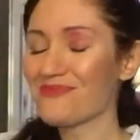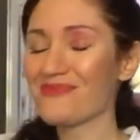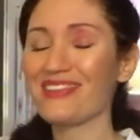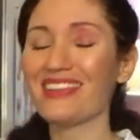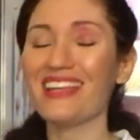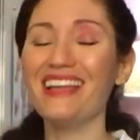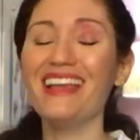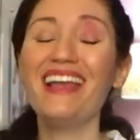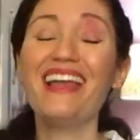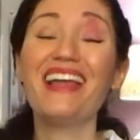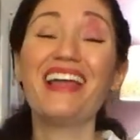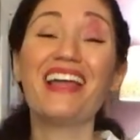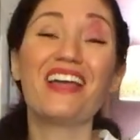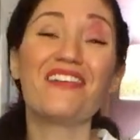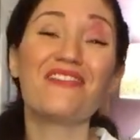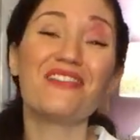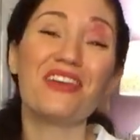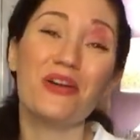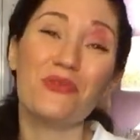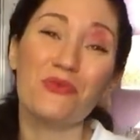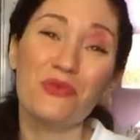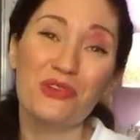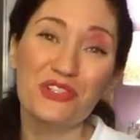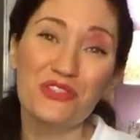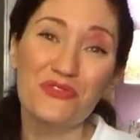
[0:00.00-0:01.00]
If
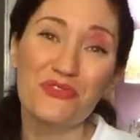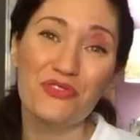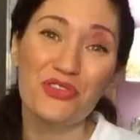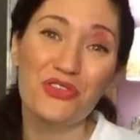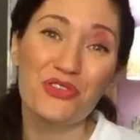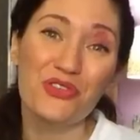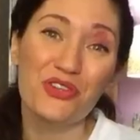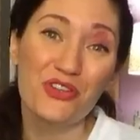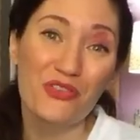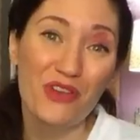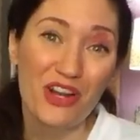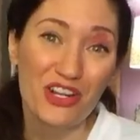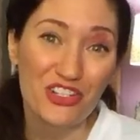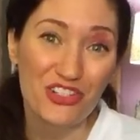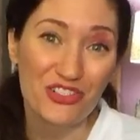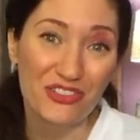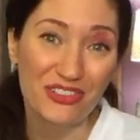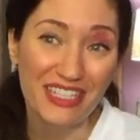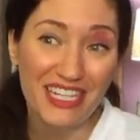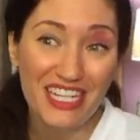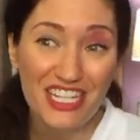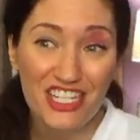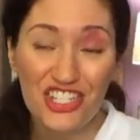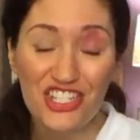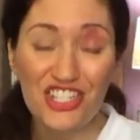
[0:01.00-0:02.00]
that worked for you,
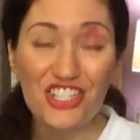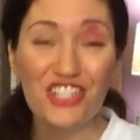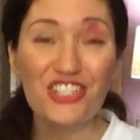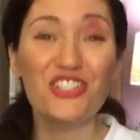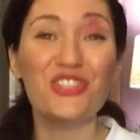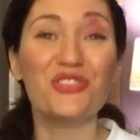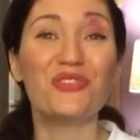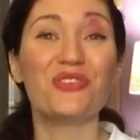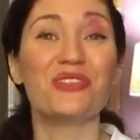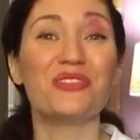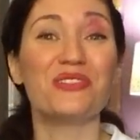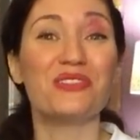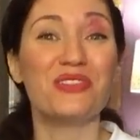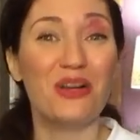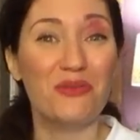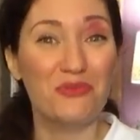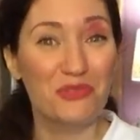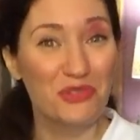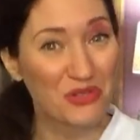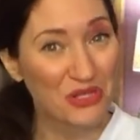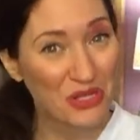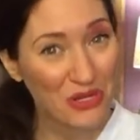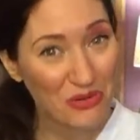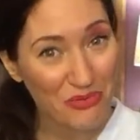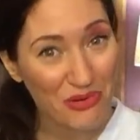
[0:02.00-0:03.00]
congratulations. You can stop
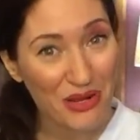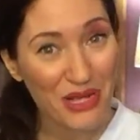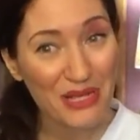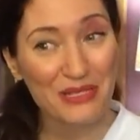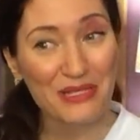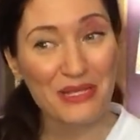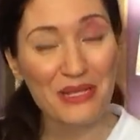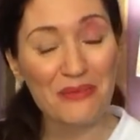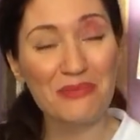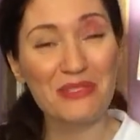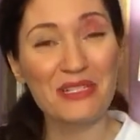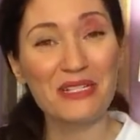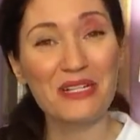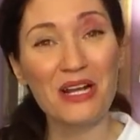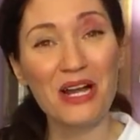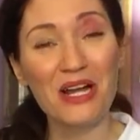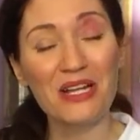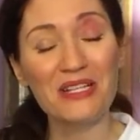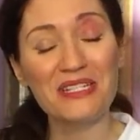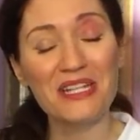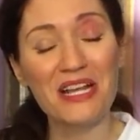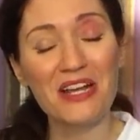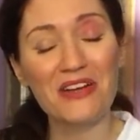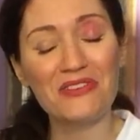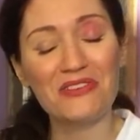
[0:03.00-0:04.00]
doing your press-ups and
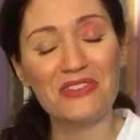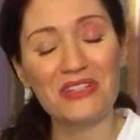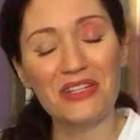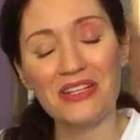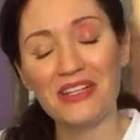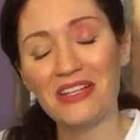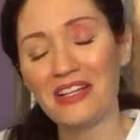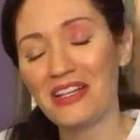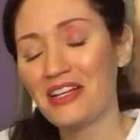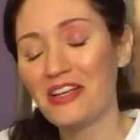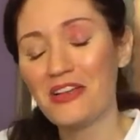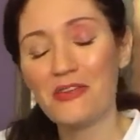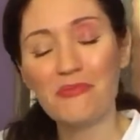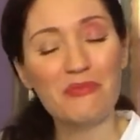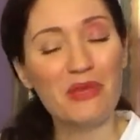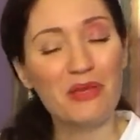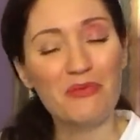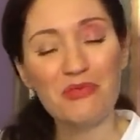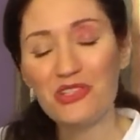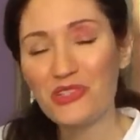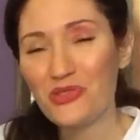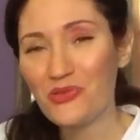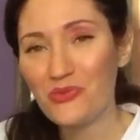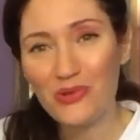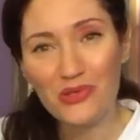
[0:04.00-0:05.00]
cut down to
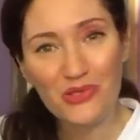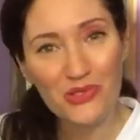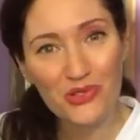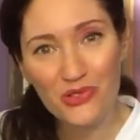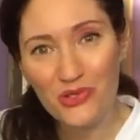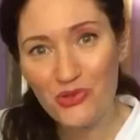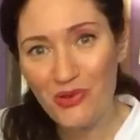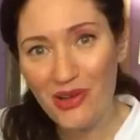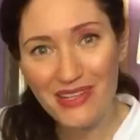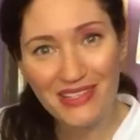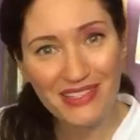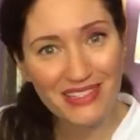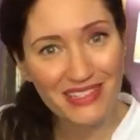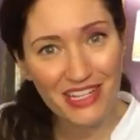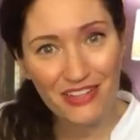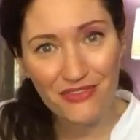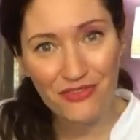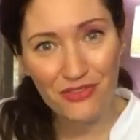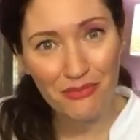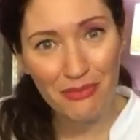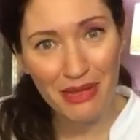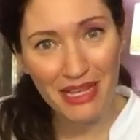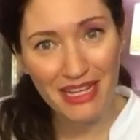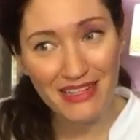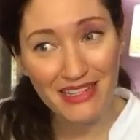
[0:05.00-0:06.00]
maybe just once or twice a day
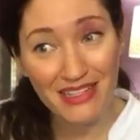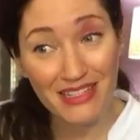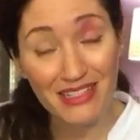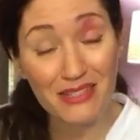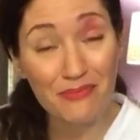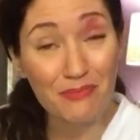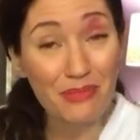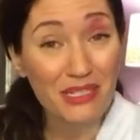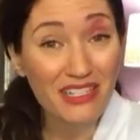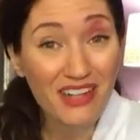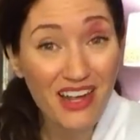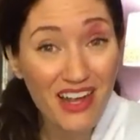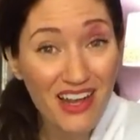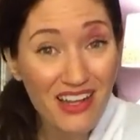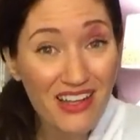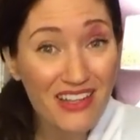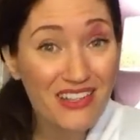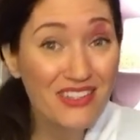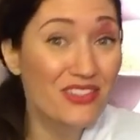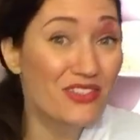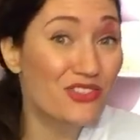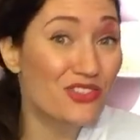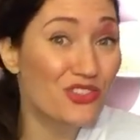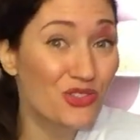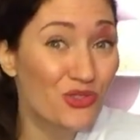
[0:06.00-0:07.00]
for maintenance,
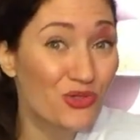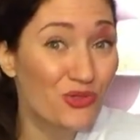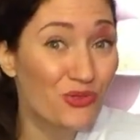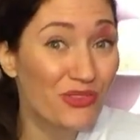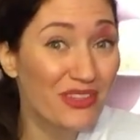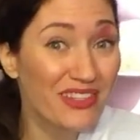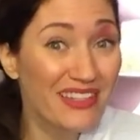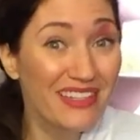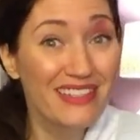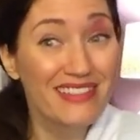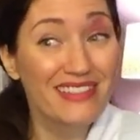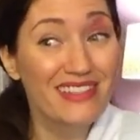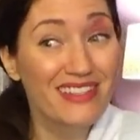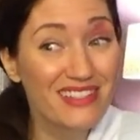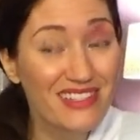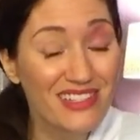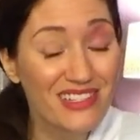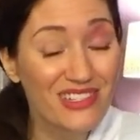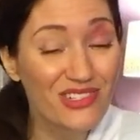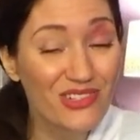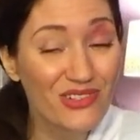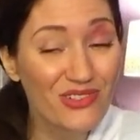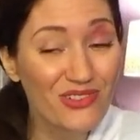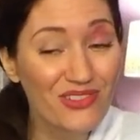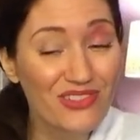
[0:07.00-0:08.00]
because the truth is, as
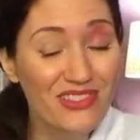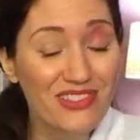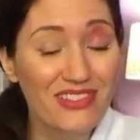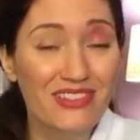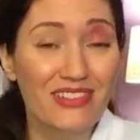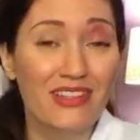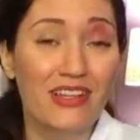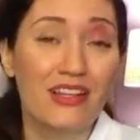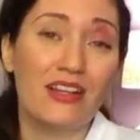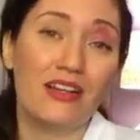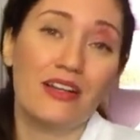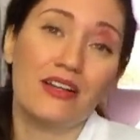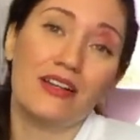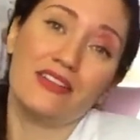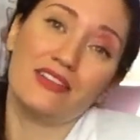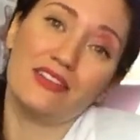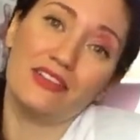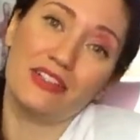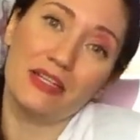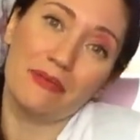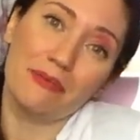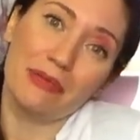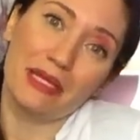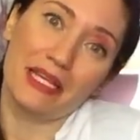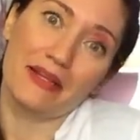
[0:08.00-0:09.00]
adults,
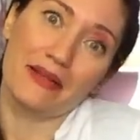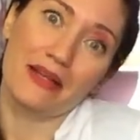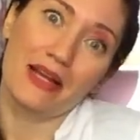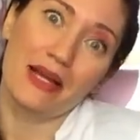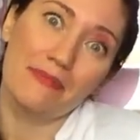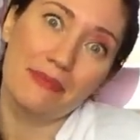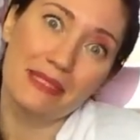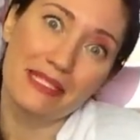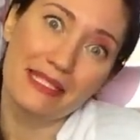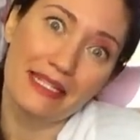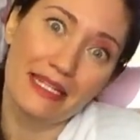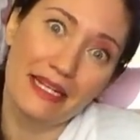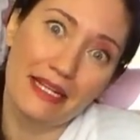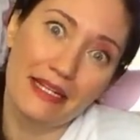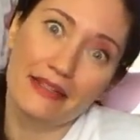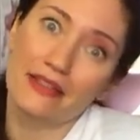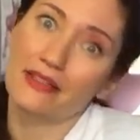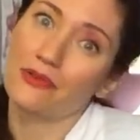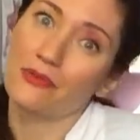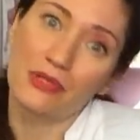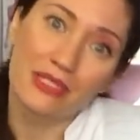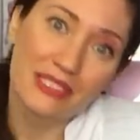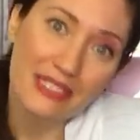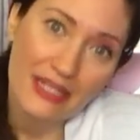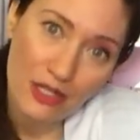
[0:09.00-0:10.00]
look at me, I'm sitting
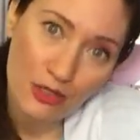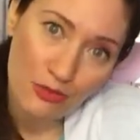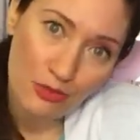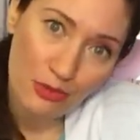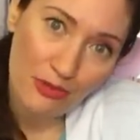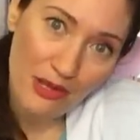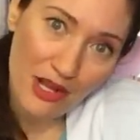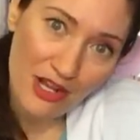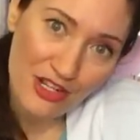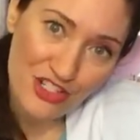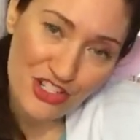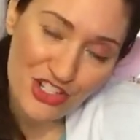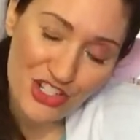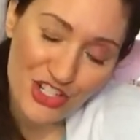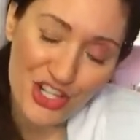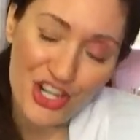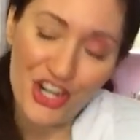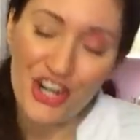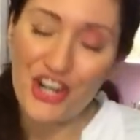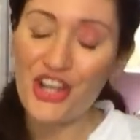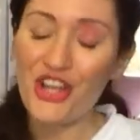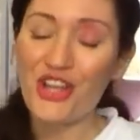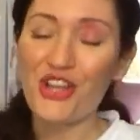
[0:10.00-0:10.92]
with terrible posture.